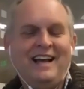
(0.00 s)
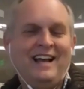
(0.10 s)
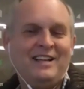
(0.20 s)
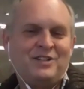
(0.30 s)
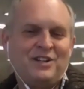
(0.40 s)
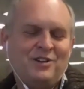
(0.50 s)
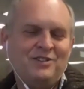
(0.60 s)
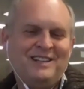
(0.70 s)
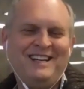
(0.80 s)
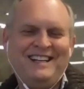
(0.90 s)
And
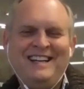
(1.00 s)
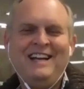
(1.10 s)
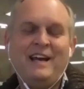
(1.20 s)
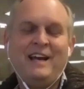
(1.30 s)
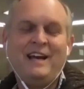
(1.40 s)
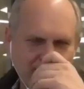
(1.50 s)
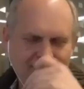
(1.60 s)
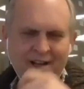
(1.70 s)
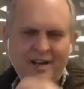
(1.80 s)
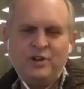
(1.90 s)
so an
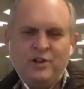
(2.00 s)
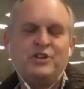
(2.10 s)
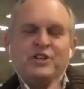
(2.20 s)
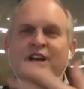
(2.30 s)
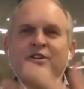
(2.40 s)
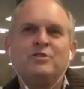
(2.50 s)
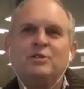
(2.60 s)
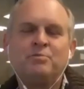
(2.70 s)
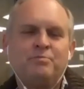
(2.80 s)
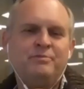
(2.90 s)
eliteness is more your
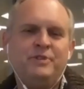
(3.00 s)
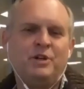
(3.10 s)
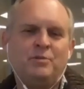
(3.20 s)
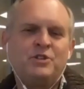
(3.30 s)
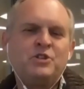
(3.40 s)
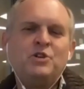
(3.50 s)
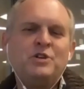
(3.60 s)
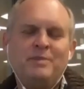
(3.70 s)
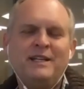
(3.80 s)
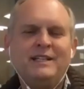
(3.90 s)
general, you know,
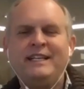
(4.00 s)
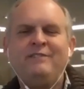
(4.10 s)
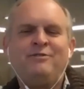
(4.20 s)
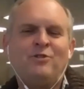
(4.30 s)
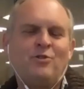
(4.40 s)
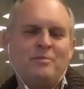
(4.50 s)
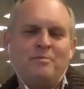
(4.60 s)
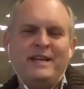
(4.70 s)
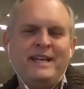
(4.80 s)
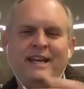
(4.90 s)
suitability
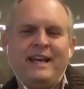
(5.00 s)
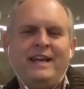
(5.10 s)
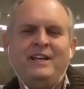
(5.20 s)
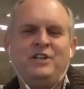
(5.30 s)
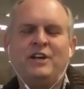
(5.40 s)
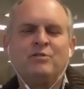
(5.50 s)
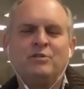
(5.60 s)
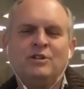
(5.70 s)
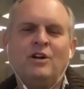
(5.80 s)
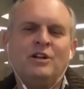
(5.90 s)
for being a
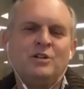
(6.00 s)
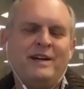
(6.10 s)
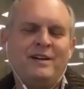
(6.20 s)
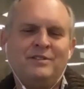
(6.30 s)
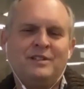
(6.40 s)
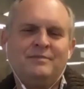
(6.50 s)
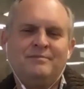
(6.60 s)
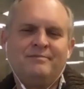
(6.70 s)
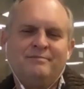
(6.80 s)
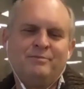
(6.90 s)
general all around
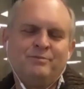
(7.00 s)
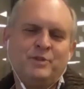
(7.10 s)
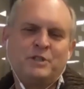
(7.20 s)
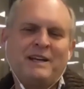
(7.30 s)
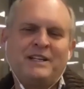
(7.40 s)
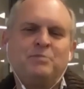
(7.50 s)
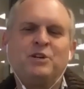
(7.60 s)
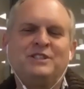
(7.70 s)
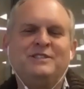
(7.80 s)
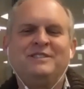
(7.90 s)
respected person.